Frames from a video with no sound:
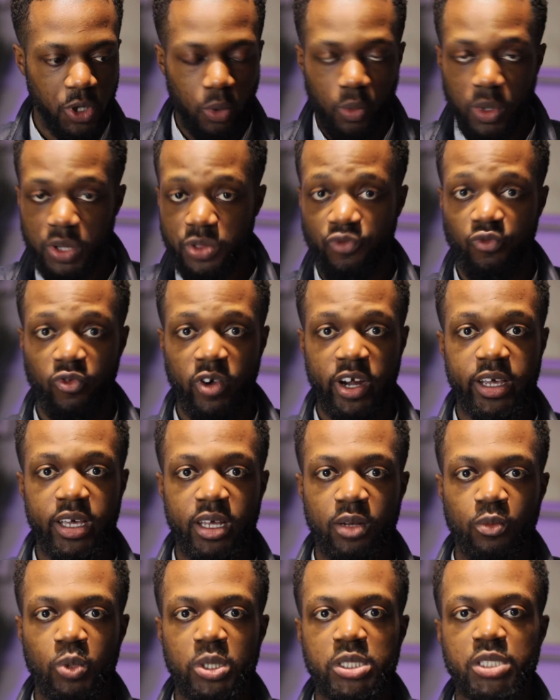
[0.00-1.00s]
what's
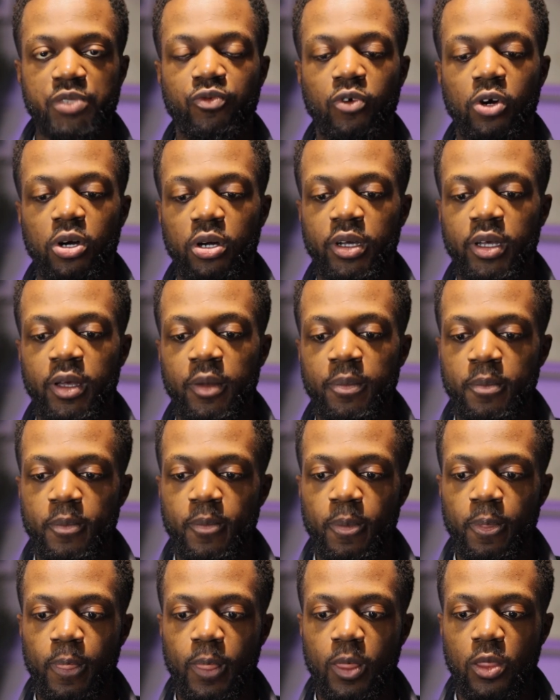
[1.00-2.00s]
right and what's wrong,
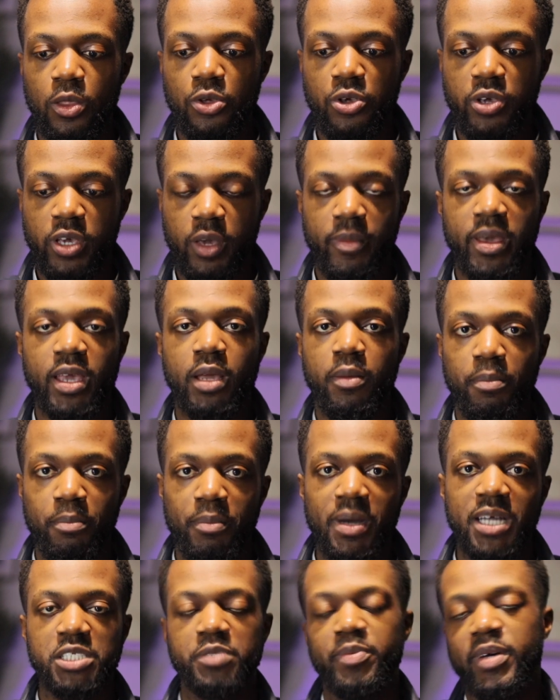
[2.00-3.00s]
you can make
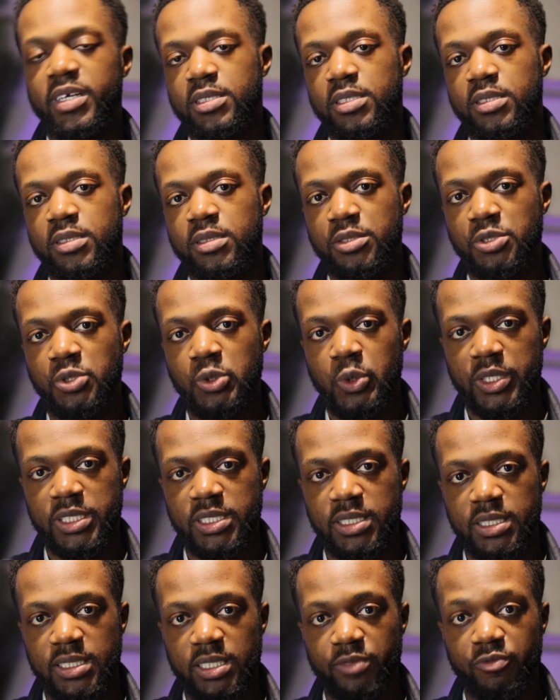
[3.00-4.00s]
much better
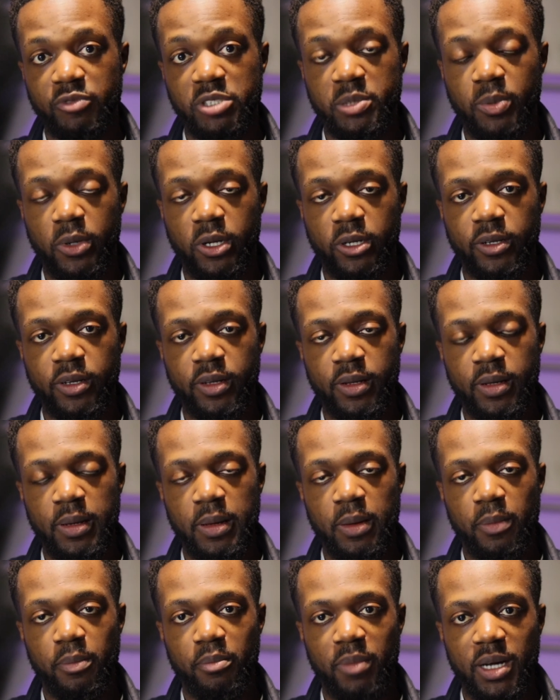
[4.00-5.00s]
choices and respond
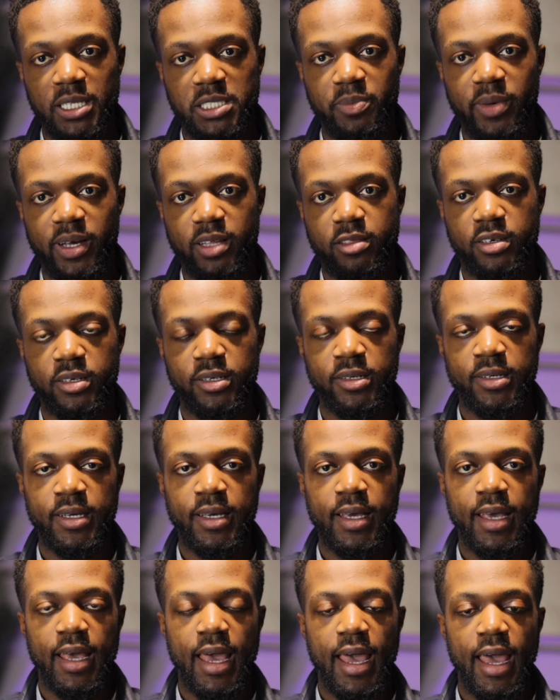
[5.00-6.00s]
much better.
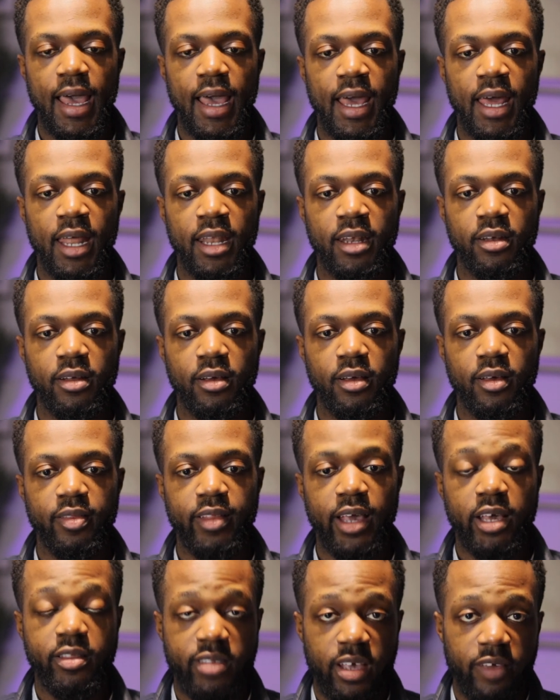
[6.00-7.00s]
And
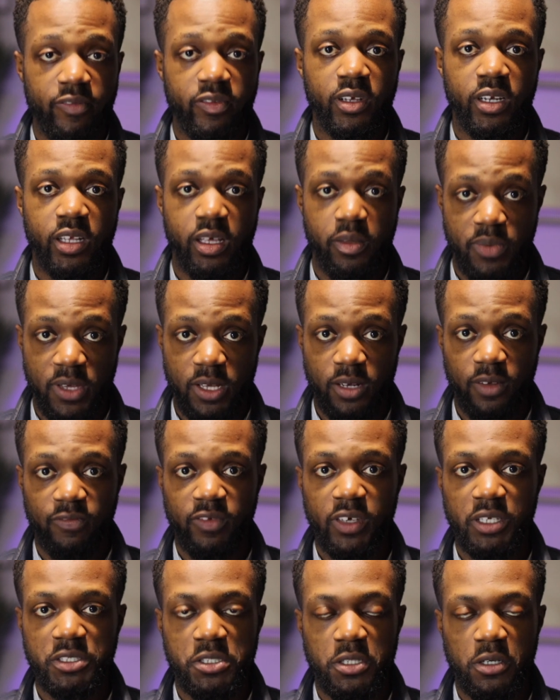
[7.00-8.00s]
that's definitely been a
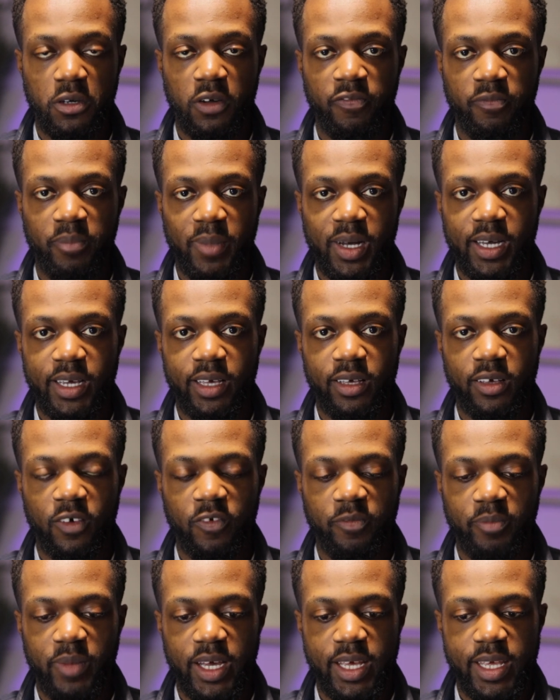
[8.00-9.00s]
feature of
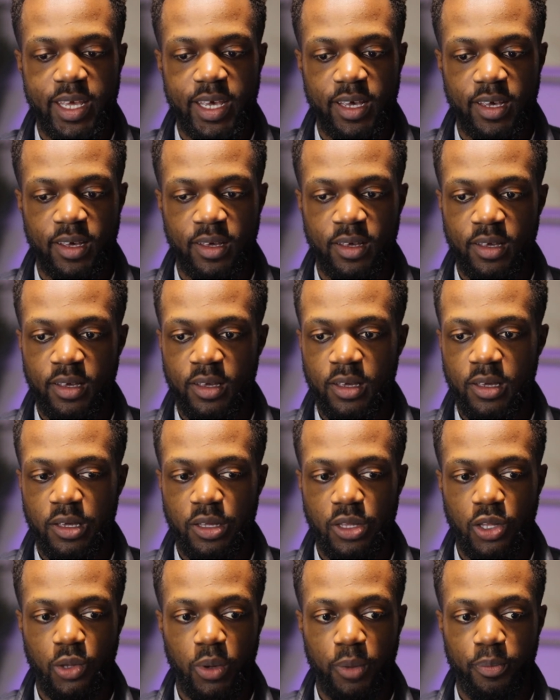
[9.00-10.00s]
my year.
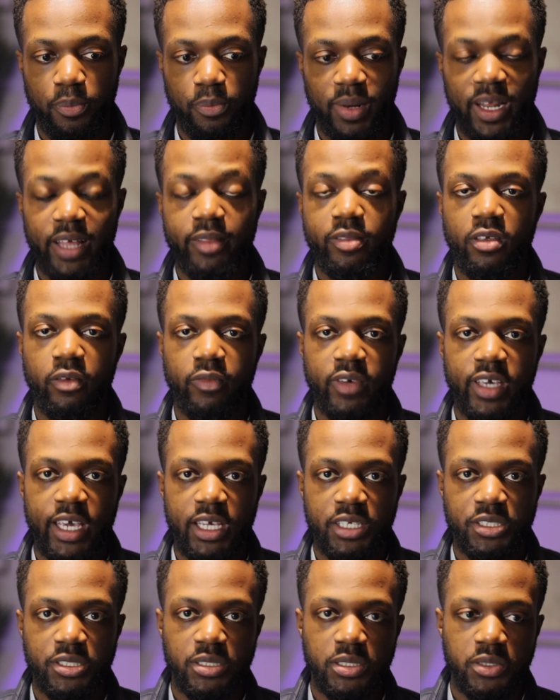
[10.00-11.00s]
There were plenty of
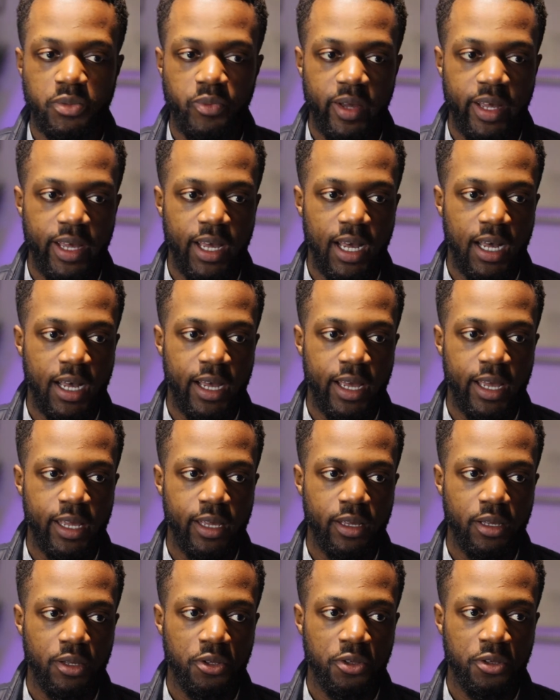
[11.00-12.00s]
occasions where I
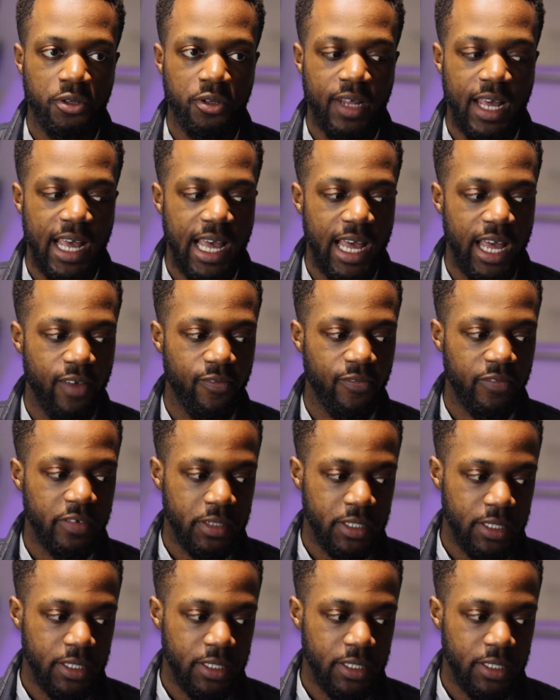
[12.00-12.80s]
could have